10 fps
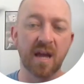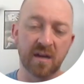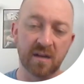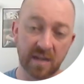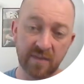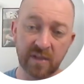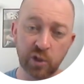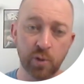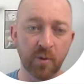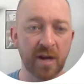in the
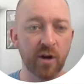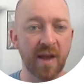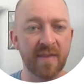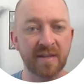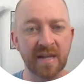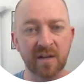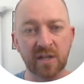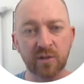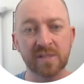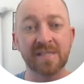numerator, and then down
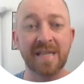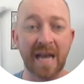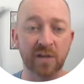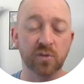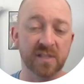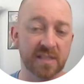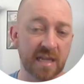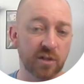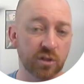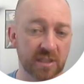here is the actual
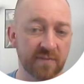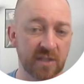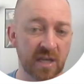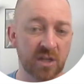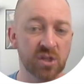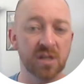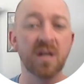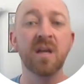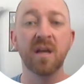standard deviation